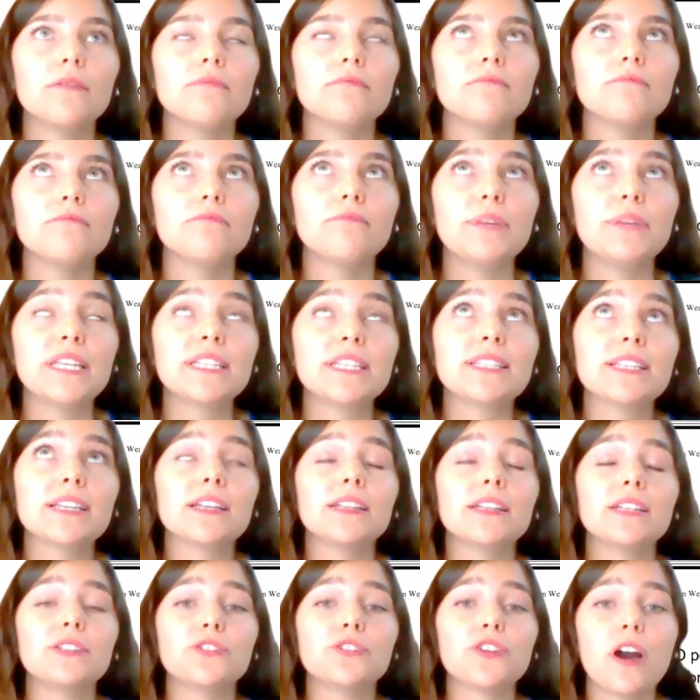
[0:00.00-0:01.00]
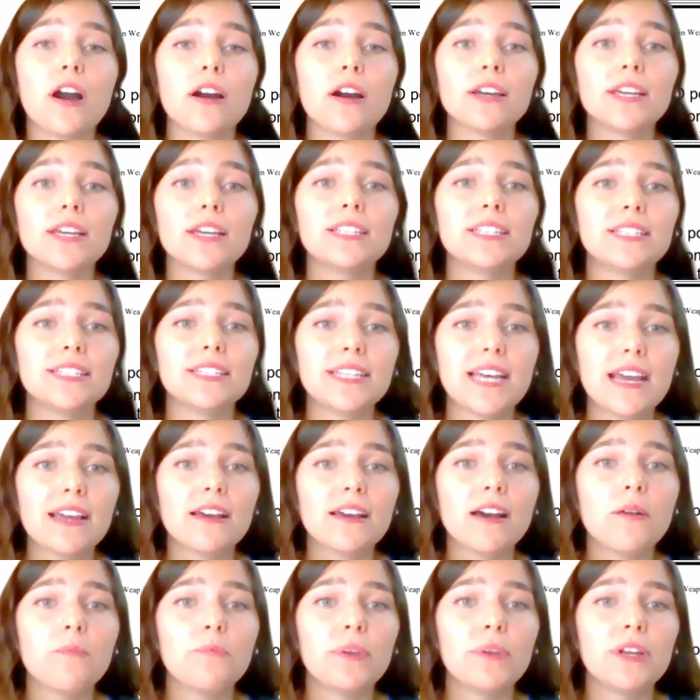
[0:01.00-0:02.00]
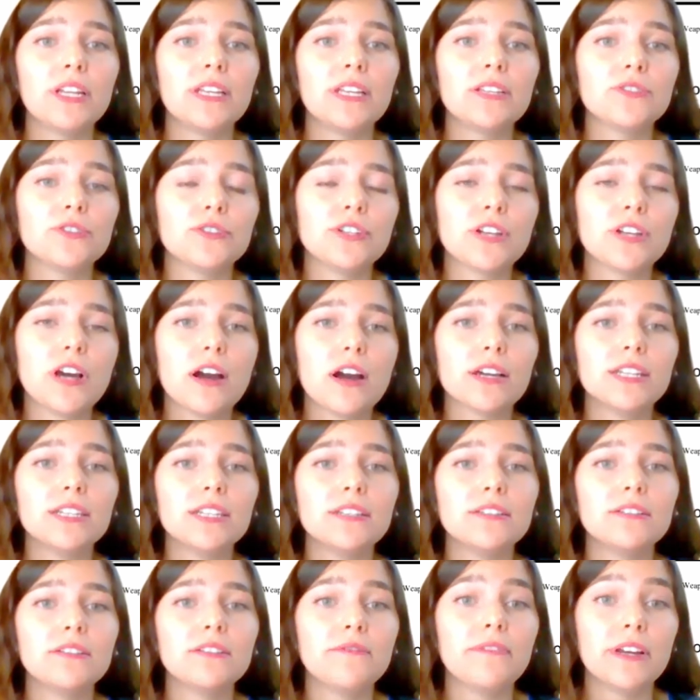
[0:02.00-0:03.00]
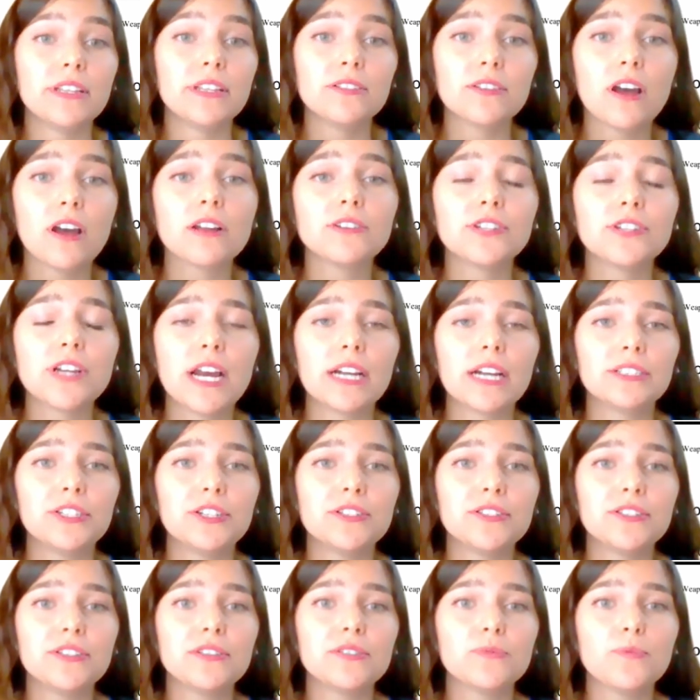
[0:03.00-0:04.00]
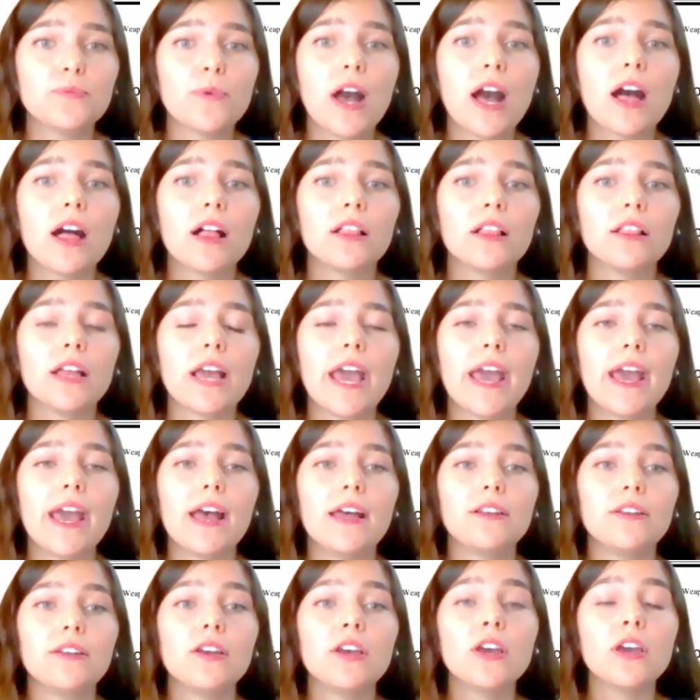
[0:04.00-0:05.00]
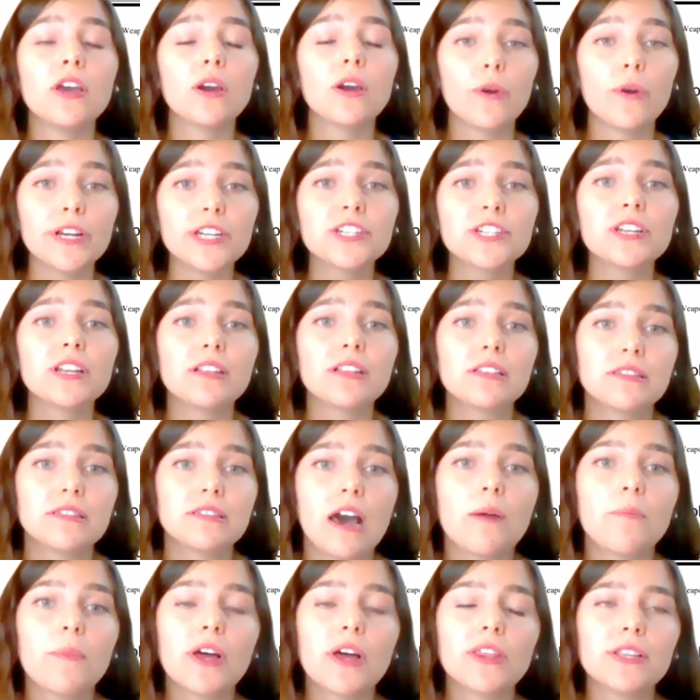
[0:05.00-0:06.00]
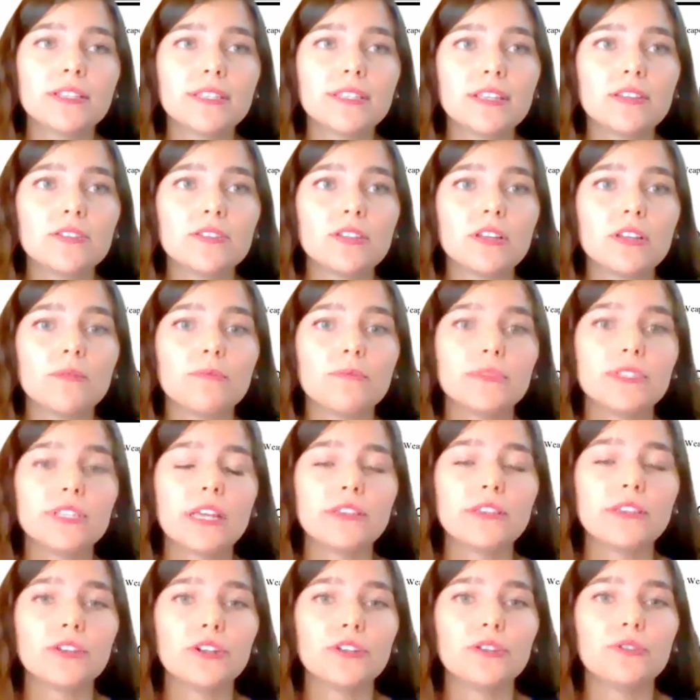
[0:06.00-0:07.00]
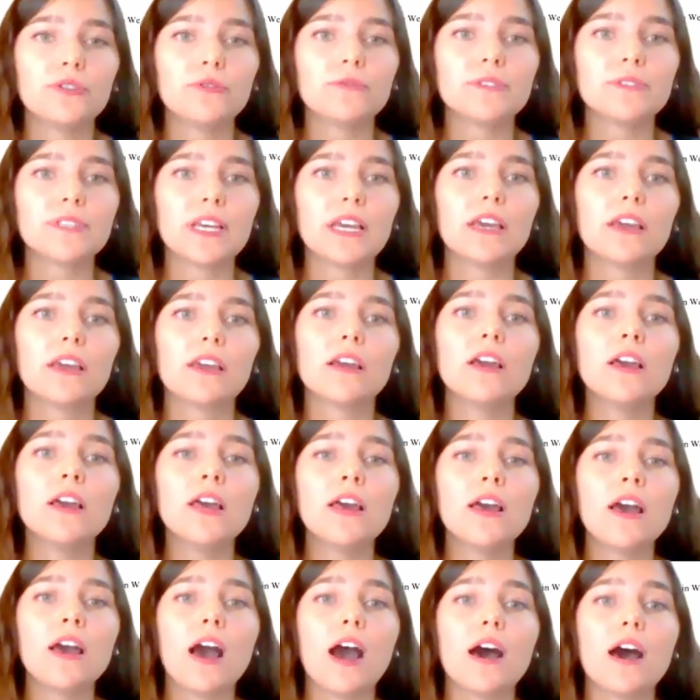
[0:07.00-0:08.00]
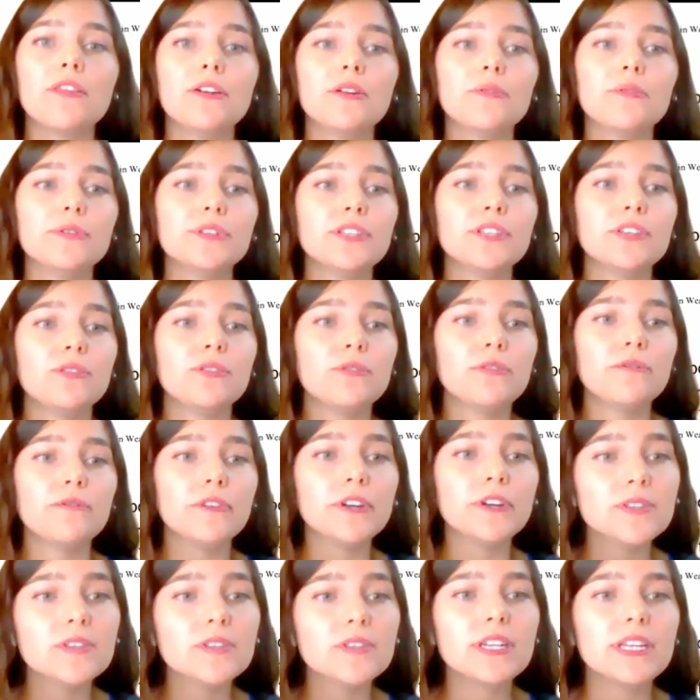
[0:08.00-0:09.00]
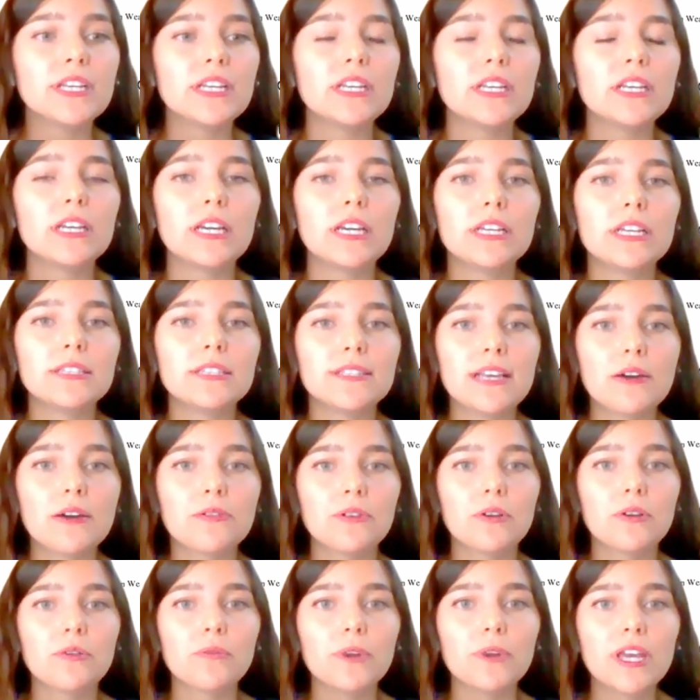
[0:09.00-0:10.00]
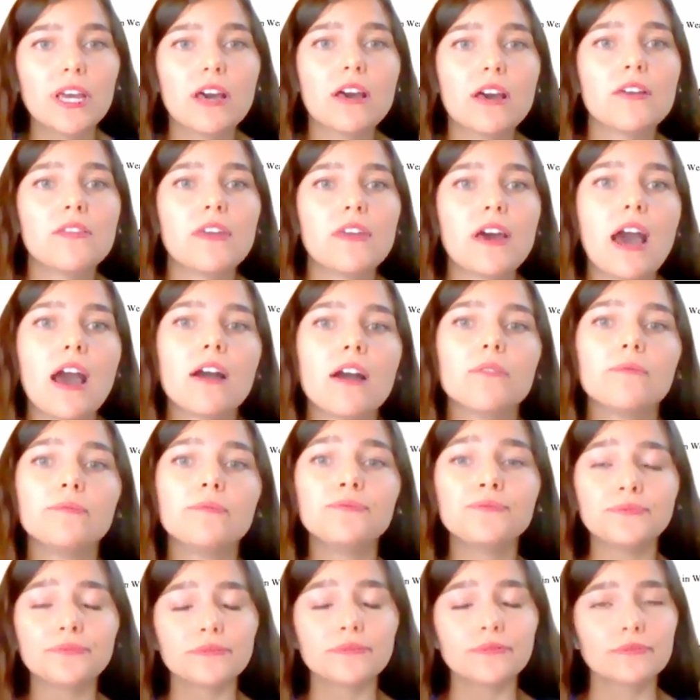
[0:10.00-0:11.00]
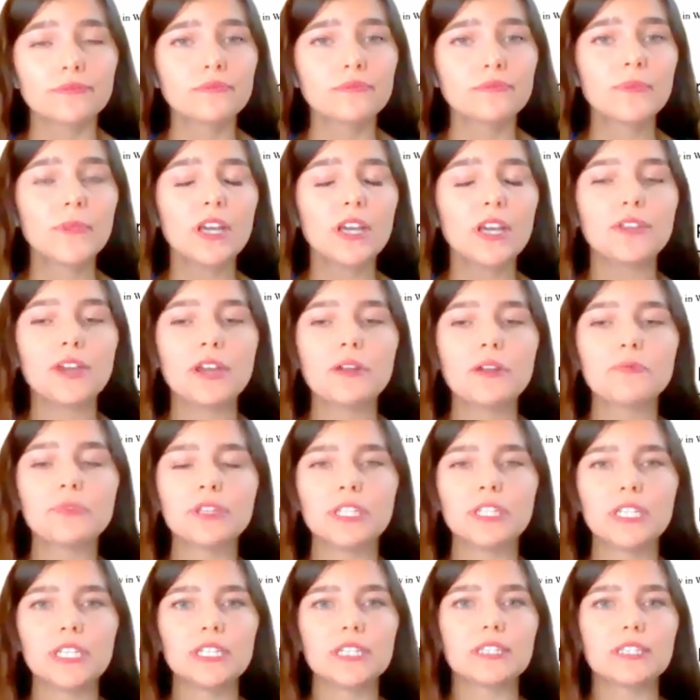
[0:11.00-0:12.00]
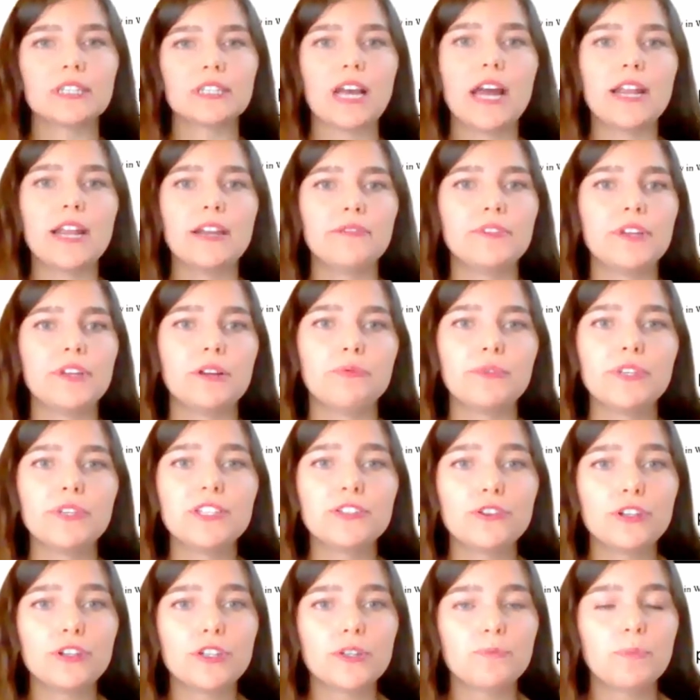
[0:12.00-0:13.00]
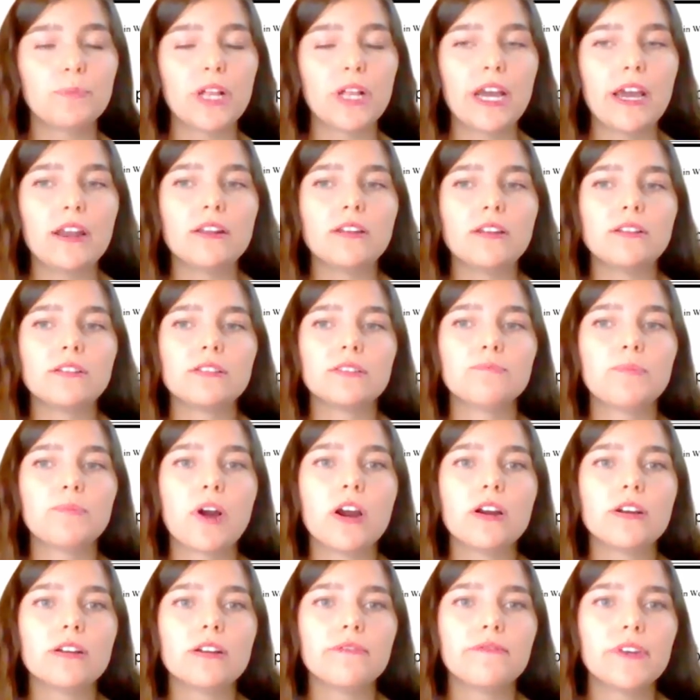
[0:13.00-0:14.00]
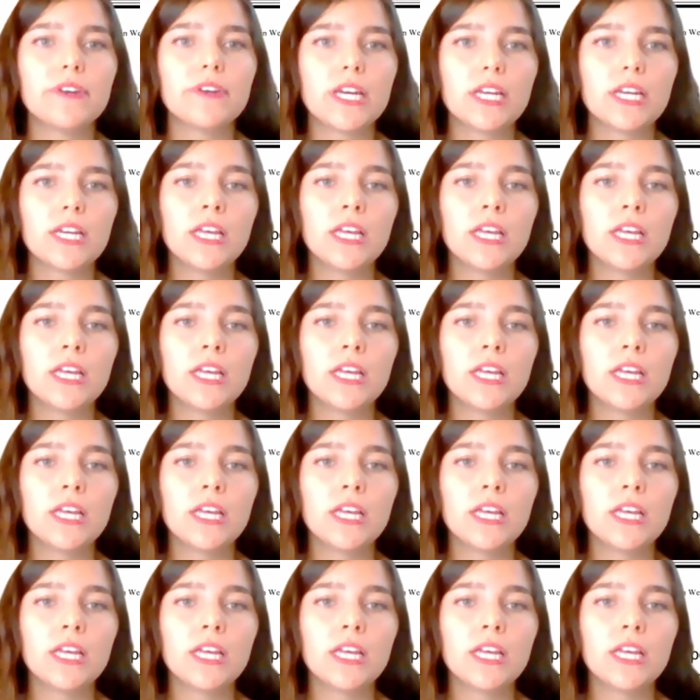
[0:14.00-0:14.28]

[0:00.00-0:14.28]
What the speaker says: basically talking to tech companies or talking to defense contractors as well and questioning them on the systems that they're using. There was a university in South Korea that they released kind of their research plan, and as part of it,